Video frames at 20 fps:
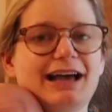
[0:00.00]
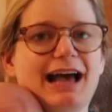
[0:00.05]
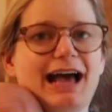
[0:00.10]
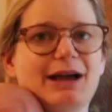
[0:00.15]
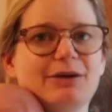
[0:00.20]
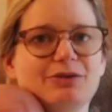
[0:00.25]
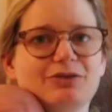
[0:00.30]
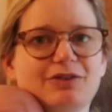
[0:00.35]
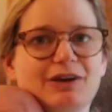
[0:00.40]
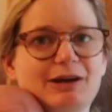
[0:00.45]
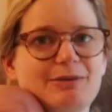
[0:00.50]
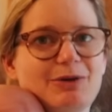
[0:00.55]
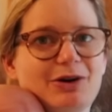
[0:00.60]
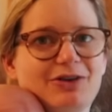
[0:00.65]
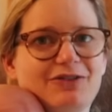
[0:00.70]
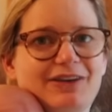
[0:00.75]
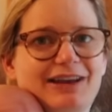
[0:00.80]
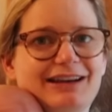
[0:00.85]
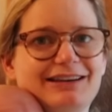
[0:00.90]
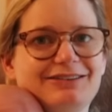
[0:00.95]
I was very
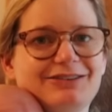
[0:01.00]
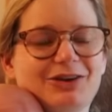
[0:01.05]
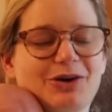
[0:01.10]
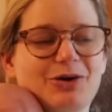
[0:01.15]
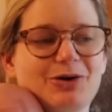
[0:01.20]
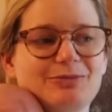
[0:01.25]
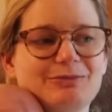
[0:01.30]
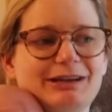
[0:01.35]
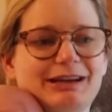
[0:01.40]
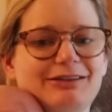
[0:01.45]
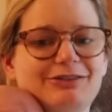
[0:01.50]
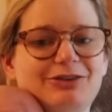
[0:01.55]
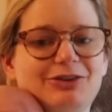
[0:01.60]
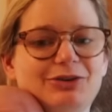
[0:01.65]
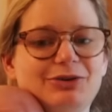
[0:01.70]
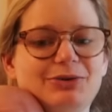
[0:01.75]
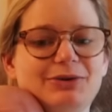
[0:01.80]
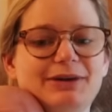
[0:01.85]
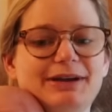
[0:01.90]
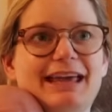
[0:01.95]
motivated to go home day
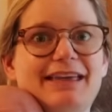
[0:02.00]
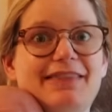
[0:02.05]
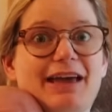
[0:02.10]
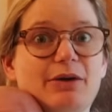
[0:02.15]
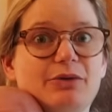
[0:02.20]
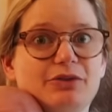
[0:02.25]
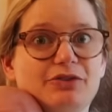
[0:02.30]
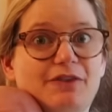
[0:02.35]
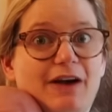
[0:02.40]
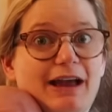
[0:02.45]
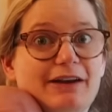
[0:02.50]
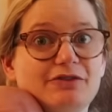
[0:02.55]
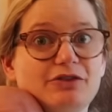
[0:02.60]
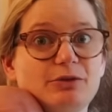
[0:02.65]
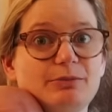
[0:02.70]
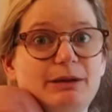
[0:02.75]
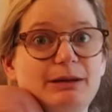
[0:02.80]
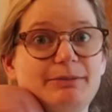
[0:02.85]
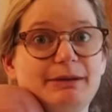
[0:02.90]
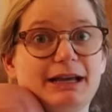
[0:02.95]
2, and that was fine for
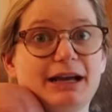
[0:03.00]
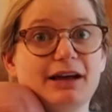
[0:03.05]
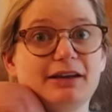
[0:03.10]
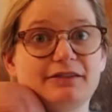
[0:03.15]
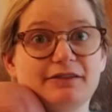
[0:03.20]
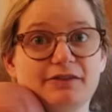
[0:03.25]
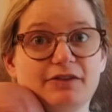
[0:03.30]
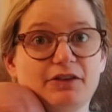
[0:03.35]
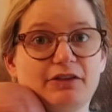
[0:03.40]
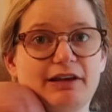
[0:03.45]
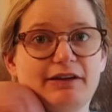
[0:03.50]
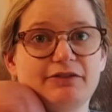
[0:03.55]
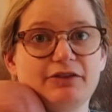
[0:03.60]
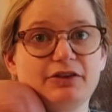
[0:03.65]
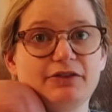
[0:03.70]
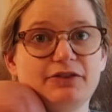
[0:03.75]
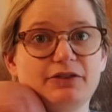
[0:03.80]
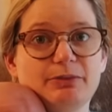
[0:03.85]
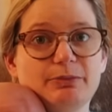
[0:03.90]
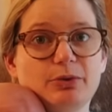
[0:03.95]
me because of the level
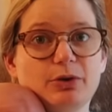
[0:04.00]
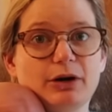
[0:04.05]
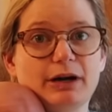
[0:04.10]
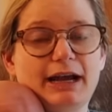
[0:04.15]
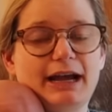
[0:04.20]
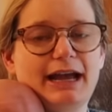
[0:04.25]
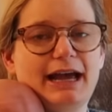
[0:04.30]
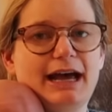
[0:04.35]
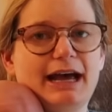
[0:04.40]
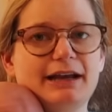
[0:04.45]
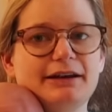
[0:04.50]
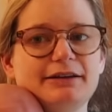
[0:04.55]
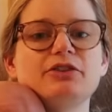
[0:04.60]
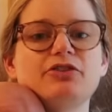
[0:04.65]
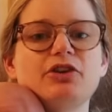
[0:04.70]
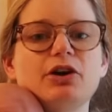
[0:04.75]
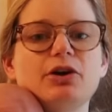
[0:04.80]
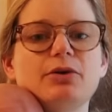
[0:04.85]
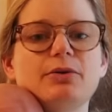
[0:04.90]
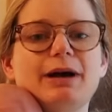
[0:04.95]
of support I had.
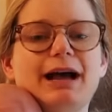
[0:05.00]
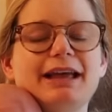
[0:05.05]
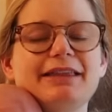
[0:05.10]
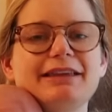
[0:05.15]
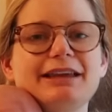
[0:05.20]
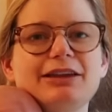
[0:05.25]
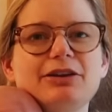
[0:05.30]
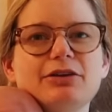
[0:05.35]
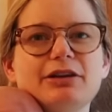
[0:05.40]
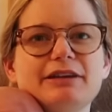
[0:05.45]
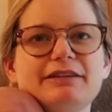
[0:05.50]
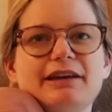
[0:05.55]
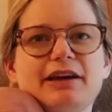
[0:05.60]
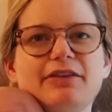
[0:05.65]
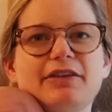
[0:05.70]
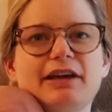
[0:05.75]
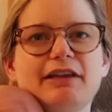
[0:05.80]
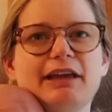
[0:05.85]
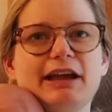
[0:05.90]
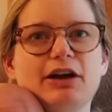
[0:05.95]
So I think you can tell
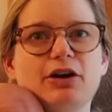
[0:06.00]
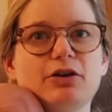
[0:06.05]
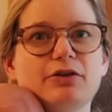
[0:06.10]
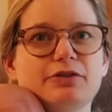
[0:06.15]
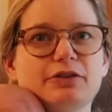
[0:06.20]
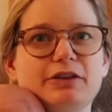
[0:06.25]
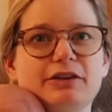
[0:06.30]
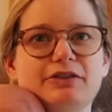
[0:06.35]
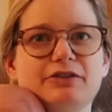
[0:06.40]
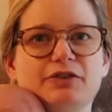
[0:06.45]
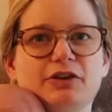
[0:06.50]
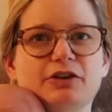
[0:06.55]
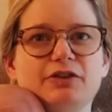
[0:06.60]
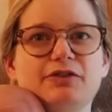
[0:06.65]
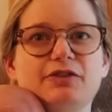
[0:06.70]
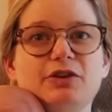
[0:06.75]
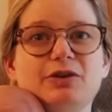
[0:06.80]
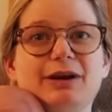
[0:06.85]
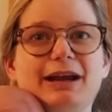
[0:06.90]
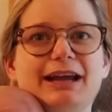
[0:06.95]
that, like, over these first
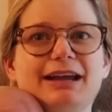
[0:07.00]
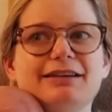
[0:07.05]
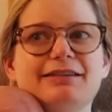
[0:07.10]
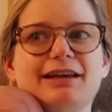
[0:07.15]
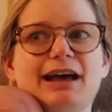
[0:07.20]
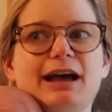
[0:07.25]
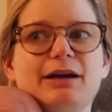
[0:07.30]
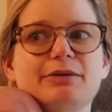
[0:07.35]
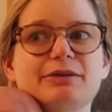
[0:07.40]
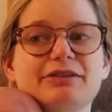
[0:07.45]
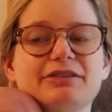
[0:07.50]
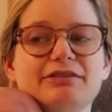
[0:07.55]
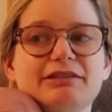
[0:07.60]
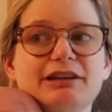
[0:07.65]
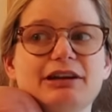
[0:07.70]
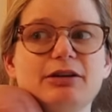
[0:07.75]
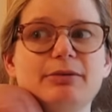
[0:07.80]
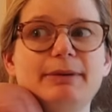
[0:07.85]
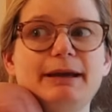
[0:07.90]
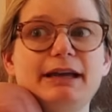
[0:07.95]
few days, I was a
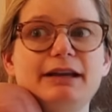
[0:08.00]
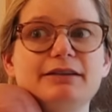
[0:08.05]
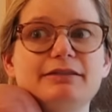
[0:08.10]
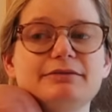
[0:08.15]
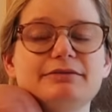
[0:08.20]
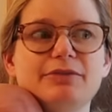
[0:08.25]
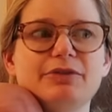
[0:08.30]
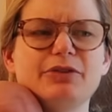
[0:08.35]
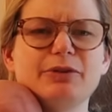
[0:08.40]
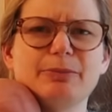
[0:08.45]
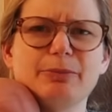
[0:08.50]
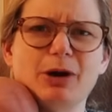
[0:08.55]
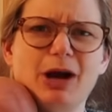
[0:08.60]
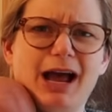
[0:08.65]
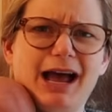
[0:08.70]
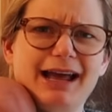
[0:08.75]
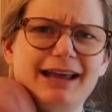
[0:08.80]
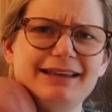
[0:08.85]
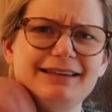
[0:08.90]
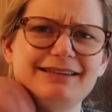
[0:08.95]
little bit
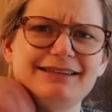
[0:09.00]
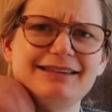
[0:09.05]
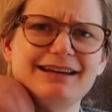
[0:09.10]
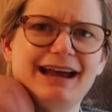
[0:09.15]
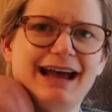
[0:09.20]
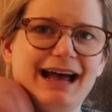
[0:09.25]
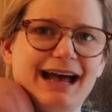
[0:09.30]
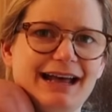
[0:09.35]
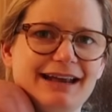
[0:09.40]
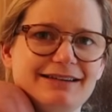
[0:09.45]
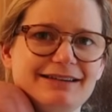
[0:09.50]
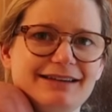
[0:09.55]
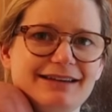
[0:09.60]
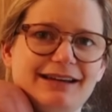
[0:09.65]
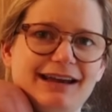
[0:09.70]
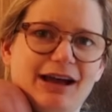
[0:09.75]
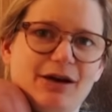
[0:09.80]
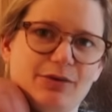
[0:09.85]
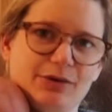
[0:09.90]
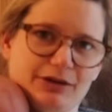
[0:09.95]
surprised at
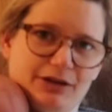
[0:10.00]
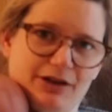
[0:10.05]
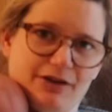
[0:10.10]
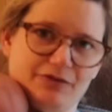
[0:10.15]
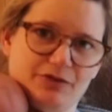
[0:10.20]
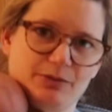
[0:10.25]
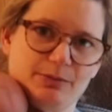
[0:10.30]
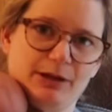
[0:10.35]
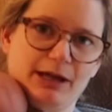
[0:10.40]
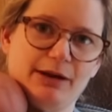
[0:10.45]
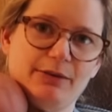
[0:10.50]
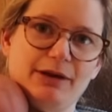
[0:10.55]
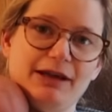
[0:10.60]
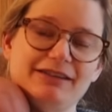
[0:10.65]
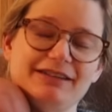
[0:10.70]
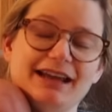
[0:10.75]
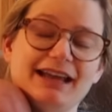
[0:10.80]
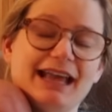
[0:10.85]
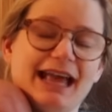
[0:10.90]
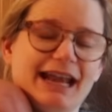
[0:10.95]
how uncomfortable I
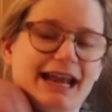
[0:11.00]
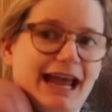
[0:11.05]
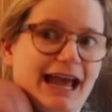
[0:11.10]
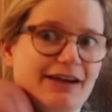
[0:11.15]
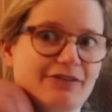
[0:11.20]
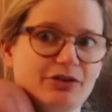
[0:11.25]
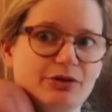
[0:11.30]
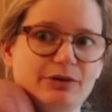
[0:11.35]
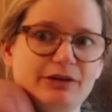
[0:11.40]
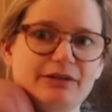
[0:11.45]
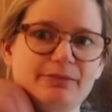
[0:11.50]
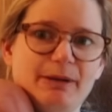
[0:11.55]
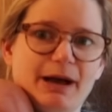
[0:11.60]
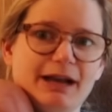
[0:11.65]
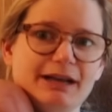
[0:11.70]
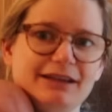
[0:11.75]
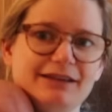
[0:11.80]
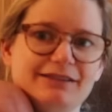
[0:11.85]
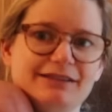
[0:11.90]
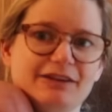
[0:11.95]
was. Again, everyone's
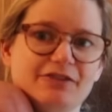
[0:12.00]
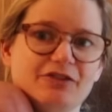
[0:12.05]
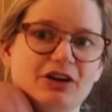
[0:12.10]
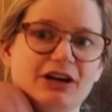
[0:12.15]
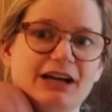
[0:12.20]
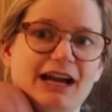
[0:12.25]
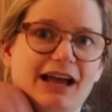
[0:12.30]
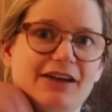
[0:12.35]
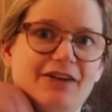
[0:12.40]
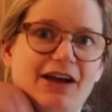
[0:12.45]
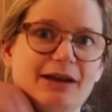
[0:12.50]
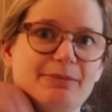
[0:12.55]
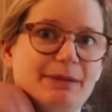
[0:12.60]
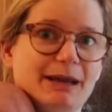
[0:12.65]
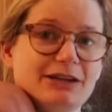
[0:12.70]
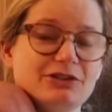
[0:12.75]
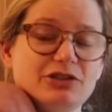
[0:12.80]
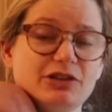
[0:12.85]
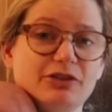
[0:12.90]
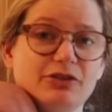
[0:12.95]
body is different. I've had
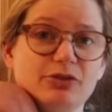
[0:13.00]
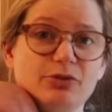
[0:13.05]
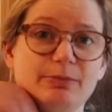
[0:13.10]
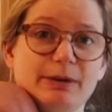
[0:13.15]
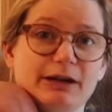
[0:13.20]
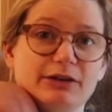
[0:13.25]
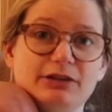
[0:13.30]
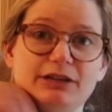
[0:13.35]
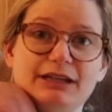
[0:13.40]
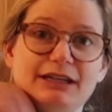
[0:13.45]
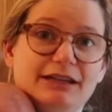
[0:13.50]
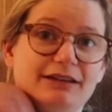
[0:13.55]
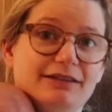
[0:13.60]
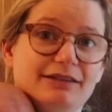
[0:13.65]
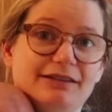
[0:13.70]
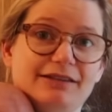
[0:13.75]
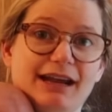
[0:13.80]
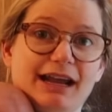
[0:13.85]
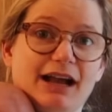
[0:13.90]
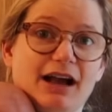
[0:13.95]
patients who barely need
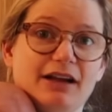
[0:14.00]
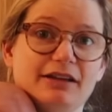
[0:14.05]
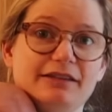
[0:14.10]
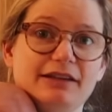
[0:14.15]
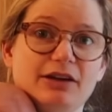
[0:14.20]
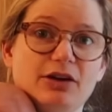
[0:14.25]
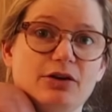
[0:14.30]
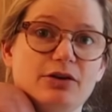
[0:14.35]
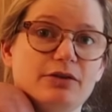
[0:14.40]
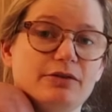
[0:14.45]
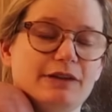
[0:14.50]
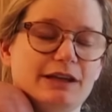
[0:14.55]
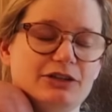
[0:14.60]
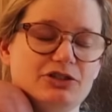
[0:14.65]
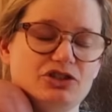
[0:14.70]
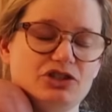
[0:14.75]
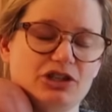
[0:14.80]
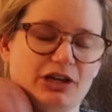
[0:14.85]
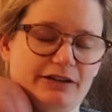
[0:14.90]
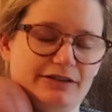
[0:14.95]
to take oxycodone, they
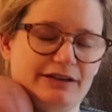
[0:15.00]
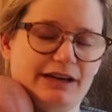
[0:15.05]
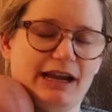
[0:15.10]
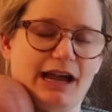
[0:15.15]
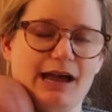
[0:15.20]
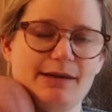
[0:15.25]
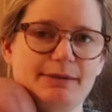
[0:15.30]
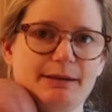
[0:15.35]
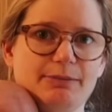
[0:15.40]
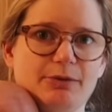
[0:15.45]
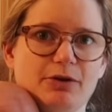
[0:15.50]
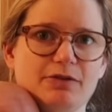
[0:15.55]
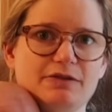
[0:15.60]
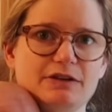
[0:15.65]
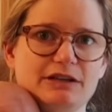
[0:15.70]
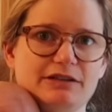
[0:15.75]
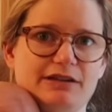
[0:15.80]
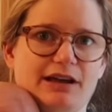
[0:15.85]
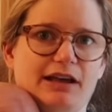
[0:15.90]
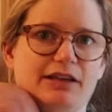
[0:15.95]
just take ibuprofen
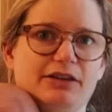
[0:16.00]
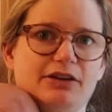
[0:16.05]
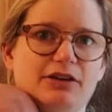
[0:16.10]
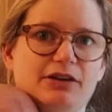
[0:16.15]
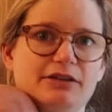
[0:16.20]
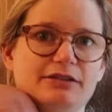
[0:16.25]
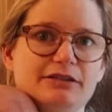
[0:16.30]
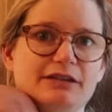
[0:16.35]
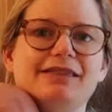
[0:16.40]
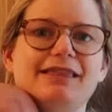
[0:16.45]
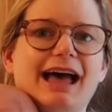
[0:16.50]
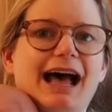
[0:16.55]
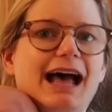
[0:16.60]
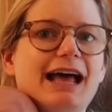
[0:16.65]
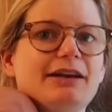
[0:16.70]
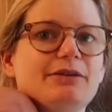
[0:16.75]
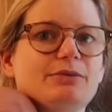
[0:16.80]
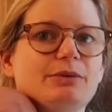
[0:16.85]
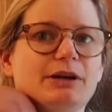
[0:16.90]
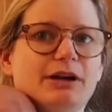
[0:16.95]
and Tylenol.
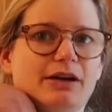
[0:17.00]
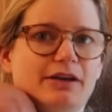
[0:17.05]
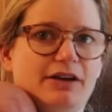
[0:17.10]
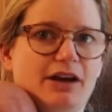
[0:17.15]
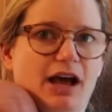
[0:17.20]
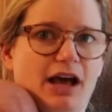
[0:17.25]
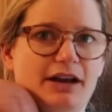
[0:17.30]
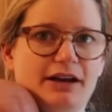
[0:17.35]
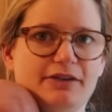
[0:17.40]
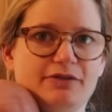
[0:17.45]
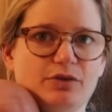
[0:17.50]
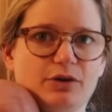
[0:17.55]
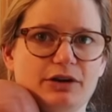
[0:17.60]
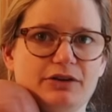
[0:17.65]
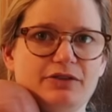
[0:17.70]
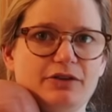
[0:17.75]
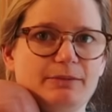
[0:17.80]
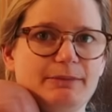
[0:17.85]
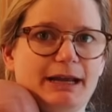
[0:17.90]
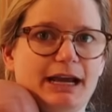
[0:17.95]
That would not have worked
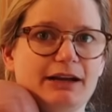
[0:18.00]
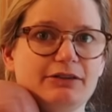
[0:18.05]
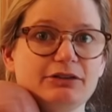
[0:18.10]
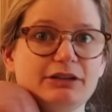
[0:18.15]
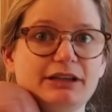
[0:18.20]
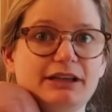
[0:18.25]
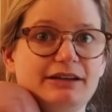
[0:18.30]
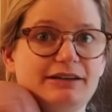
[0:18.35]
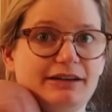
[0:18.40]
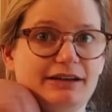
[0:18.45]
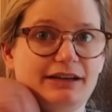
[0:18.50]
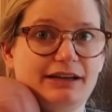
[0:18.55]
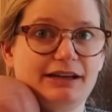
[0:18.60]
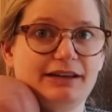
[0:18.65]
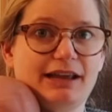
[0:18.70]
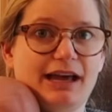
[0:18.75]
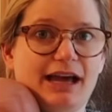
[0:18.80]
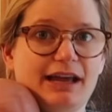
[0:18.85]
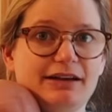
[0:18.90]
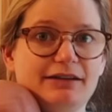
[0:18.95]
for me. I really did need
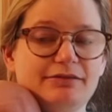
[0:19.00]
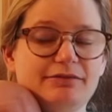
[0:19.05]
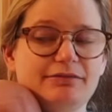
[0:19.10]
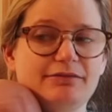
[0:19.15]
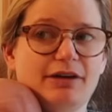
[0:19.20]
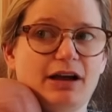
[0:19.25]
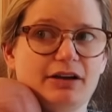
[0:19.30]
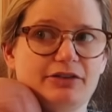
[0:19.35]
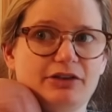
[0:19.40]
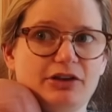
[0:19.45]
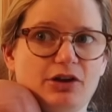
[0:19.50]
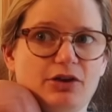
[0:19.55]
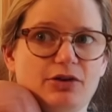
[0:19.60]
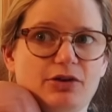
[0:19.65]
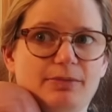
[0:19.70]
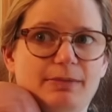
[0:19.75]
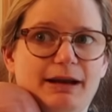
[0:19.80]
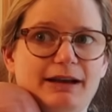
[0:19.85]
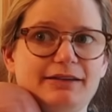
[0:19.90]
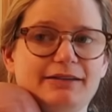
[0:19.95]
that
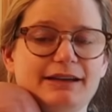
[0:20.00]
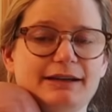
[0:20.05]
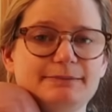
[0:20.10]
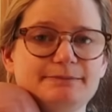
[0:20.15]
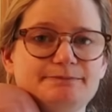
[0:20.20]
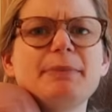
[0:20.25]
oxycodone medicine.